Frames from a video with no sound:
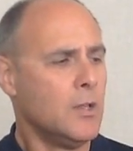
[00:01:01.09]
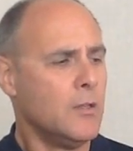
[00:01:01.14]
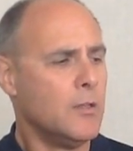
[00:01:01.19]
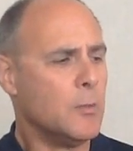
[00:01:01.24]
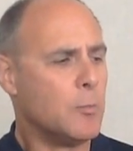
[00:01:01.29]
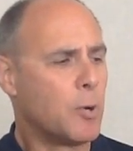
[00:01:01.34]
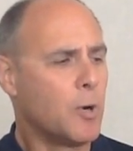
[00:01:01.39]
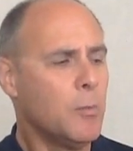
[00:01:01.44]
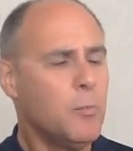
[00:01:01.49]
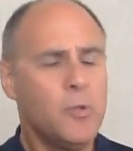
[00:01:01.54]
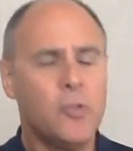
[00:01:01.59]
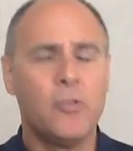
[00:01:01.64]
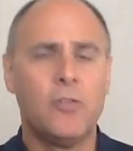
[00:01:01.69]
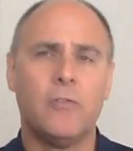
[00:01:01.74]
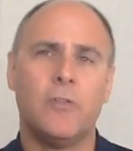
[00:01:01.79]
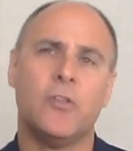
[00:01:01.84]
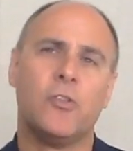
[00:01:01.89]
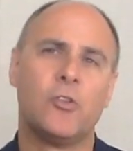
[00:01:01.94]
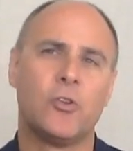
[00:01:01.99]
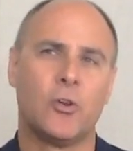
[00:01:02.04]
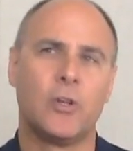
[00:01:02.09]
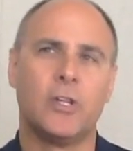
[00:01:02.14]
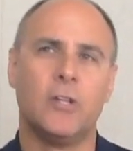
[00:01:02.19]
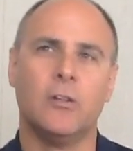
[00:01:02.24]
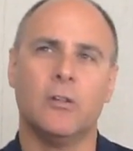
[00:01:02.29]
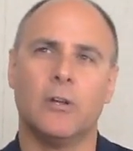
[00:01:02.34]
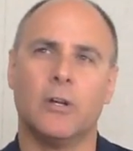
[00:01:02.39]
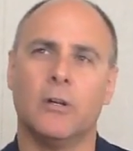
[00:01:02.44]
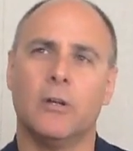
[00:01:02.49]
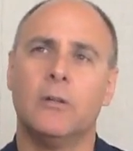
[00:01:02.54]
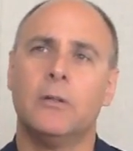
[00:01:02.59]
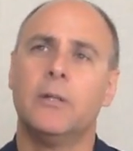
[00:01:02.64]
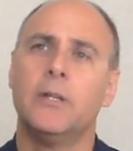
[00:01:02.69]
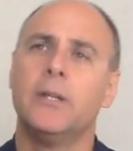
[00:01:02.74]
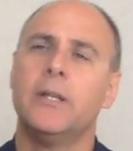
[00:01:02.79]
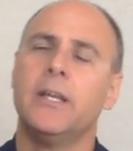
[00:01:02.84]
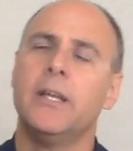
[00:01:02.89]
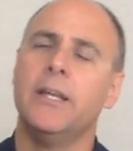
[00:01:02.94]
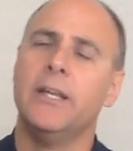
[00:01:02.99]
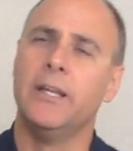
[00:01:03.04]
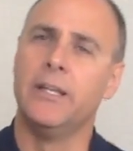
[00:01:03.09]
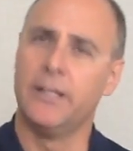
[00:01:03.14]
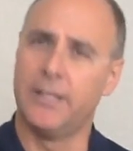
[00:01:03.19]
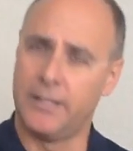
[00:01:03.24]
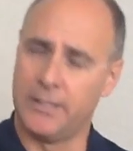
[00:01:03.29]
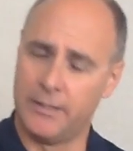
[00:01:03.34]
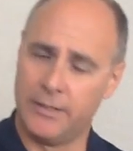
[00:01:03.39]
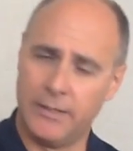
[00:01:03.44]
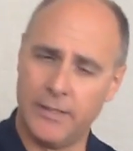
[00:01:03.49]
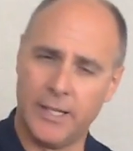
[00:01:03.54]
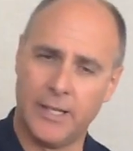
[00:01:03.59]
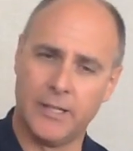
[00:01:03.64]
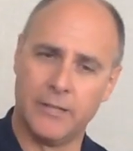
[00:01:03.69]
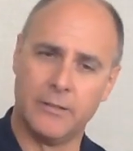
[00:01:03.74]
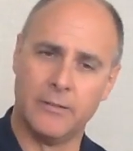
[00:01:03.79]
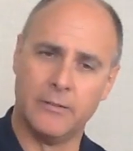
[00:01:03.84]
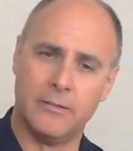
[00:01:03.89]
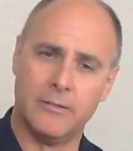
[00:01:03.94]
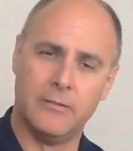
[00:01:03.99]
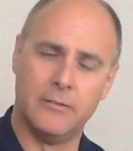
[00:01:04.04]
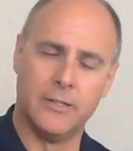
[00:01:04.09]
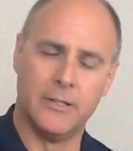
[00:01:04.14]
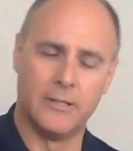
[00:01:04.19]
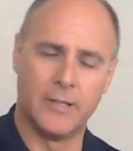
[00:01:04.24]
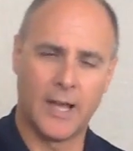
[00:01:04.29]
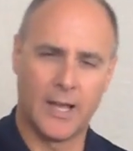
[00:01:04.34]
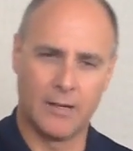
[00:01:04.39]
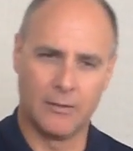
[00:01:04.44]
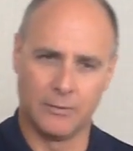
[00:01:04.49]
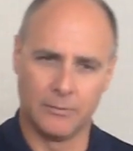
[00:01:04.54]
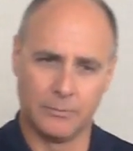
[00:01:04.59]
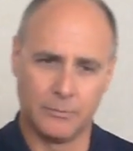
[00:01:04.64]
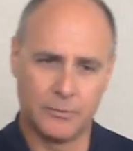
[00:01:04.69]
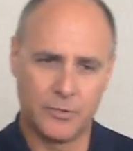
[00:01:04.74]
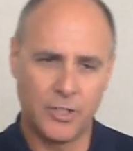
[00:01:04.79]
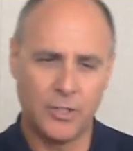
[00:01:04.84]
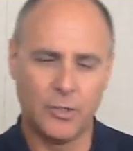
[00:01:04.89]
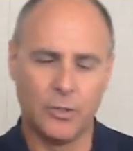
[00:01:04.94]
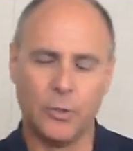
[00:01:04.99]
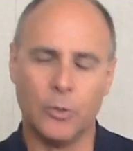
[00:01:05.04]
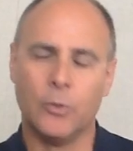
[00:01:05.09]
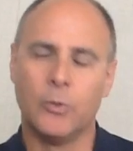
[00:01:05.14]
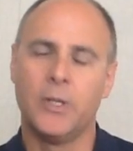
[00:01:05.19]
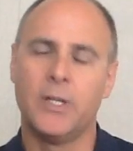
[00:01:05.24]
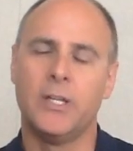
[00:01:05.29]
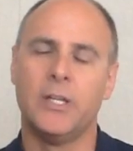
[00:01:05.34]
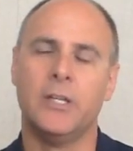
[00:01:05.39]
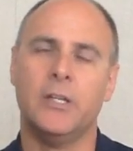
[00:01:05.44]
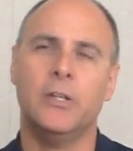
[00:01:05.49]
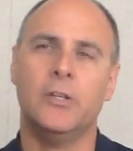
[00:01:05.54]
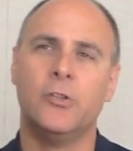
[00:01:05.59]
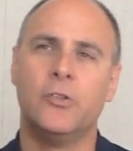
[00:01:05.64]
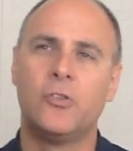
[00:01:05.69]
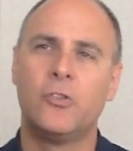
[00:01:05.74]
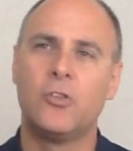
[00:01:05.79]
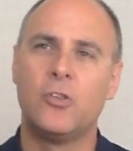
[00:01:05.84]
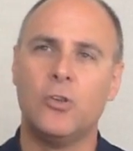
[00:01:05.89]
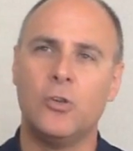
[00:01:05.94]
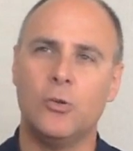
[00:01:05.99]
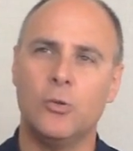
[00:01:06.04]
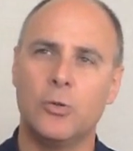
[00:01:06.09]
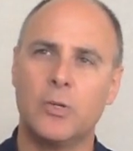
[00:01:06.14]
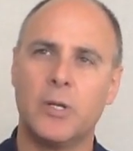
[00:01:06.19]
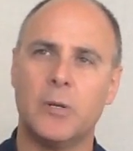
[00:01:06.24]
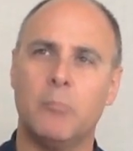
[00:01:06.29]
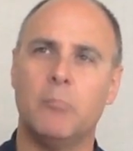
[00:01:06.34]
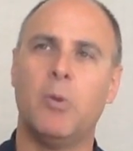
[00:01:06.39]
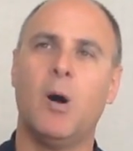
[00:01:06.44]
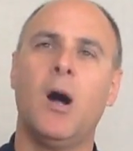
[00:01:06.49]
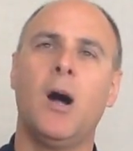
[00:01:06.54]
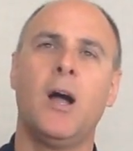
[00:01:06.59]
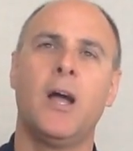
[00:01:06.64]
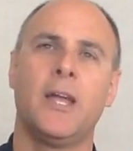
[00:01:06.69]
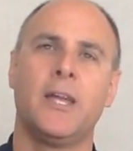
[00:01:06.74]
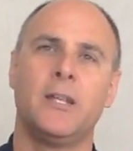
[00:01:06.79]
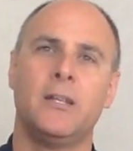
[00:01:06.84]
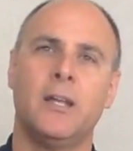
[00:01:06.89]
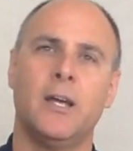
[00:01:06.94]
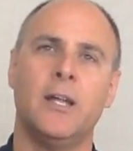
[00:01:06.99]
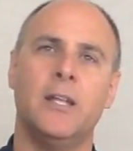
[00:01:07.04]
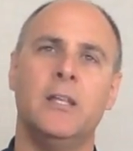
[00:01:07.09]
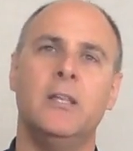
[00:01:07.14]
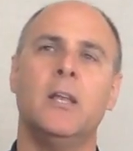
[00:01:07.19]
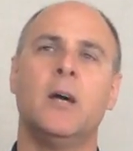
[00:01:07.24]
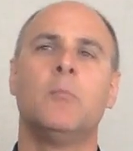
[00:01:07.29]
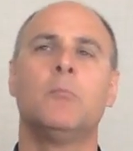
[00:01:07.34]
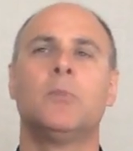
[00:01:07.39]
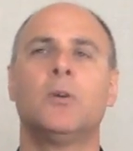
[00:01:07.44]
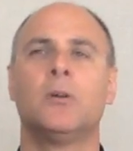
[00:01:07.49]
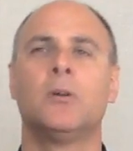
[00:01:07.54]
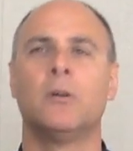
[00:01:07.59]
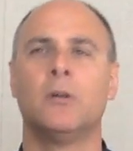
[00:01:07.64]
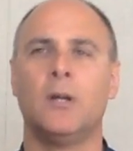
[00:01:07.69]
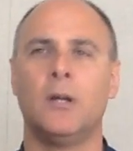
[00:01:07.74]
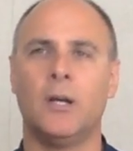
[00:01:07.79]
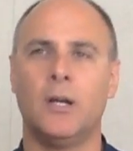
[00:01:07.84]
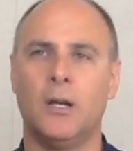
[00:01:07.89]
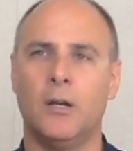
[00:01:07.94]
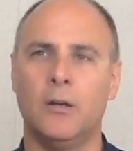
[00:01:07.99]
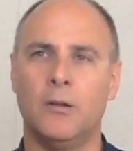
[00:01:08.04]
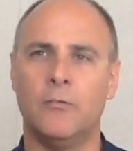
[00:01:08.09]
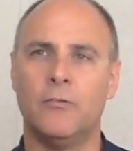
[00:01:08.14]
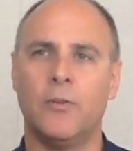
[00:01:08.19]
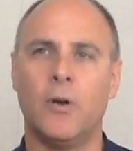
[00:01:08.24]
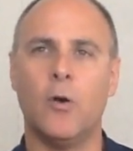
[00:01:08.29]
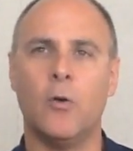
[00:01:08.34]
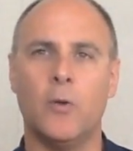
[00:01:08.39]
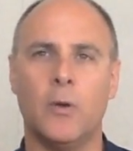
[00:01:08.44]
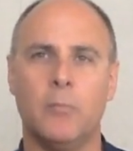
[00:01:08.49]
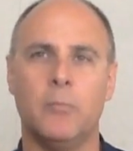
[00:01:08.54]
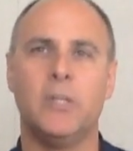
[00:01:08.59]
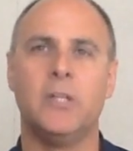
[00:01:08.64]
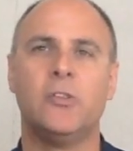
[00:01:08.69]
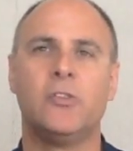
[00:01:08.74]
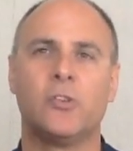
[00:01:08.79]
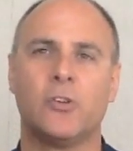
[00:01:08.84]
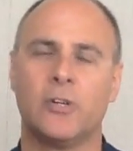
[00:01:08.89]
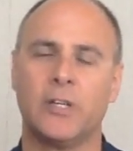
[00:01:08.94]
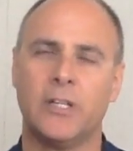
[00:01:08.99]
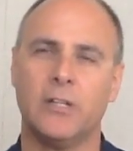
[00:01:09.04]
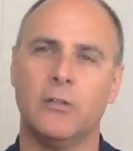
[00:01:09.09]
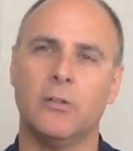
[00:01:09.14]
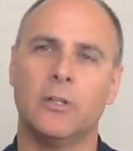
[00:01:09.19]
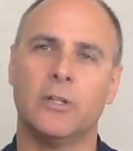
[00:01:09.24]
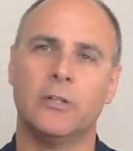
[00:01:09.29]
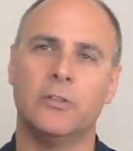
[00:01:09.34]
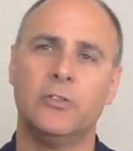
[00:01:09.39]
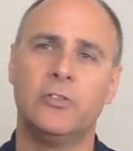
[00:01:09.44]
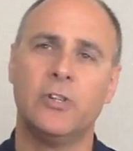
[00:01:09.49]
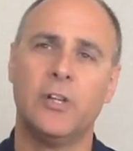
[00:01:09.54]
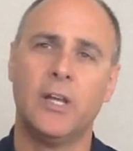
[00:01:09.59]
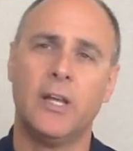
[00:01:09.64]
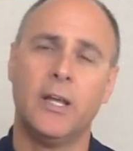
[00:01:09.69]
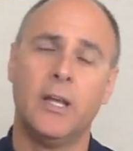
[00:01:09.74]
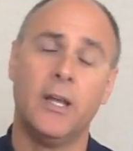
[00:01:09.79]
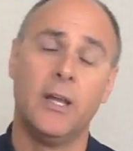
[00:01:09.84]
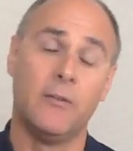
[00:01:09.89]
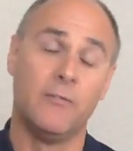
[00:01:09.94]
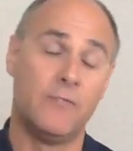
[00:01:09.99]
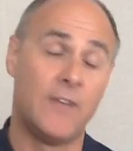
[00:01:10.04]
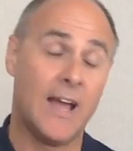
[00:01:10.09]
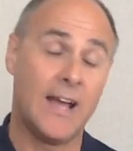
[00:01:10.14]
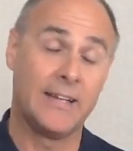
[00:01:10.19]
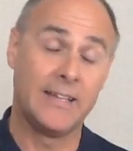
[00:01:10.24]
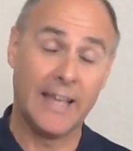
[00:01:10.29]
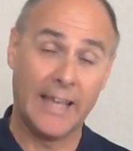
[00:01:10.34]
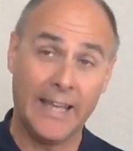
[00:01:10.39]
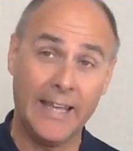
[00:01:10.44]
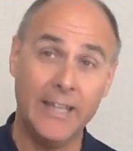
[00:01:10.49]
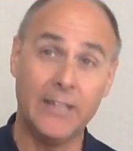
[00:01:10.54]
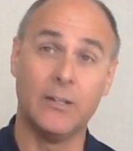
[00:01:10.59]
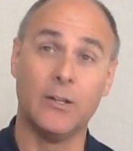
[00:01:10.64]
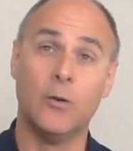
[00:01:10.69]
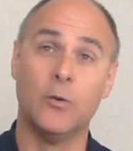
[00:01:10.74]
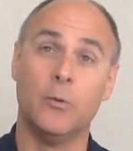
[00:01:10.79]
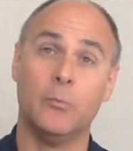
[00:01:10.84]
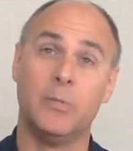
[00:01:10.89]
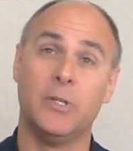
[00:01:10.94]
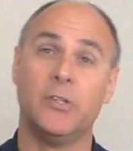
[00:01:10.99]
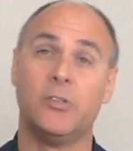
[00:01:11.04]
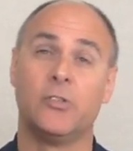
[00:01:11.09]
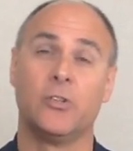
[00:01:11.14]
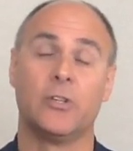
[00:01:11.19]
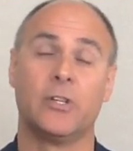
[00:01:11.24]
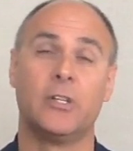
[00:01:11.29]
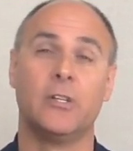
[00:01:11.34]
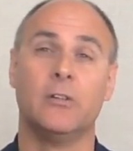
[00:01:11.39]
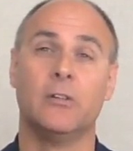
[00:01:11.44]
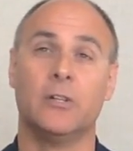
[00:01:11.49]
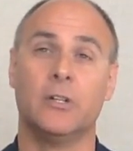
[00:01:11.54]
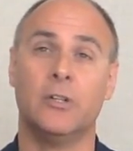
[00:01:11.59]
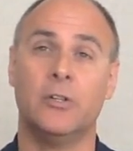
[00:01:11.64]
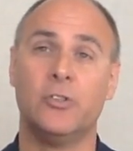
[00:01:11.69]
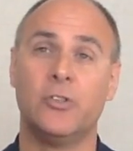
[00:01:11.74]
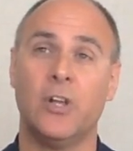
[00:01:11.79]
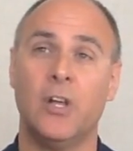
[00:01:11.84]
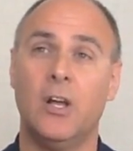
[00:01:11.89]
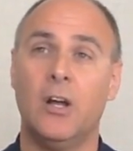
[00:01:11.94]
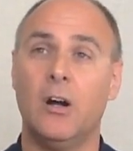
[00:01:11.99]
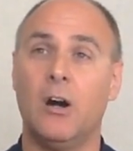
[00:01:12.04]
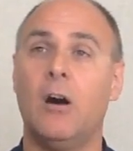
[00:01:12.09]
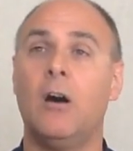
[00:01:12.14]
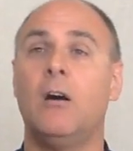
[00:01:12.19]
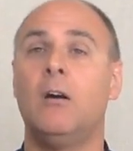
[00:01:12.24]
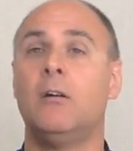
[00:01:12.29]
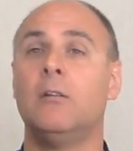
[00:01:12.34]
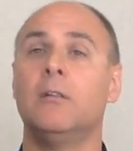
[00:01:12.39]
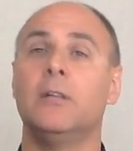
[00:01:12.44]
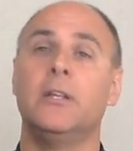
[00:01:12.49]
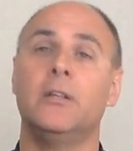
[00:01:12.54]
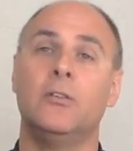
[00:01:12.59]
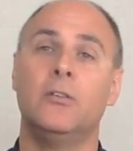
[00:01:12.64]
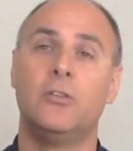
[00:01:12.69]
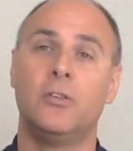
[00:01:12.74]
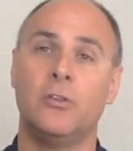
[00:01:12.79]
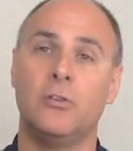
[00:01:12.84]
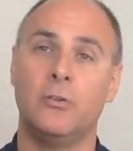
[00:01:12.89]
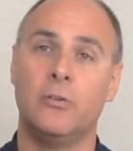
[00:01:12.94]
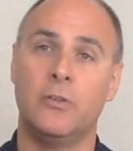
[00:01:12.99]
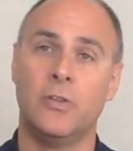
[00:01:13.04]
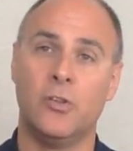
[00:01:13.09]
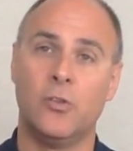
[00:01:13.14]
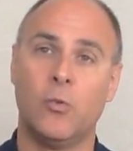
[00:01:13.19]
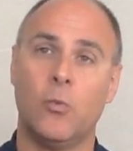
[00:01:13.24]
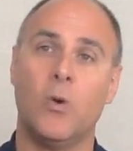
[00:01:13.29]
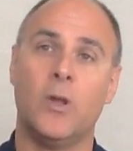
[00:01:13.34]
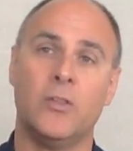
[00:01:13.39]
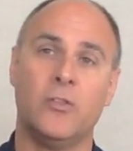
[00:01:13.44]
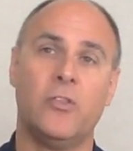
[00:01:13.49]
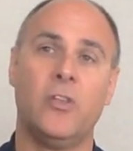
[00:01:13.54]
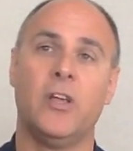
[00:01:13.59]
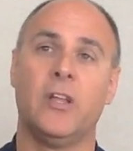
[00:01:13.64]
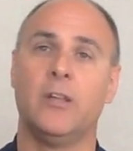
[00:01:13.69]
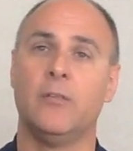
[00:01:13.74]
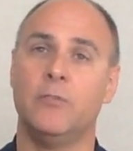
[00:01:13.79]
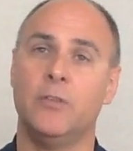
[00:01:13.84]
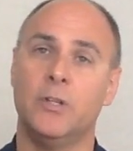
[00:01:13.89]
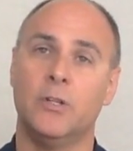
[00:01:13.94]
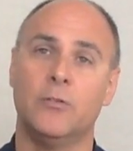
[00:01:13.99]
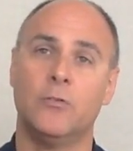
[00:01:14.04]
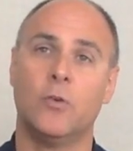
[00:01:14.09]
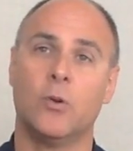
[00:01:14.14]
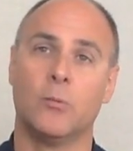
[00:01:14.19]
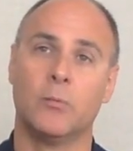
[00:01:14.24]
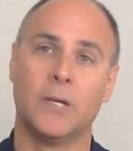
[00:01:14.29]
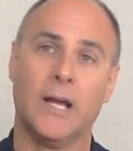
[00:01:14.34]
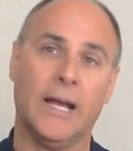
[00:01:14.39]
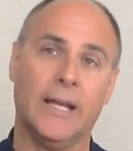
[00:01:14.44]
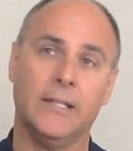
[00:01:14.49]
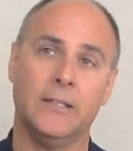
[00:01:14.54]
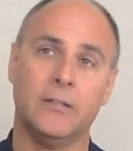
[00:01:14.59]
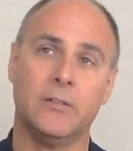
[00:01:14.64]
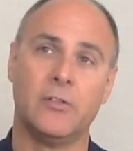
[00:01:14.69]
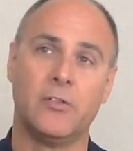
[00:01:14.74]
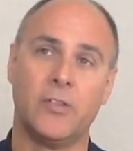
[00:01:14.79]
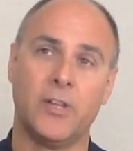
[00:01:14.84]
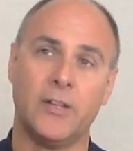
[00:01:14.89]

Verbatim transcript: The purpose of the circular and, the Title II is to combine a number of OMB circulars, in fact, eight OMB circulars, all into this one set of uniform guidance.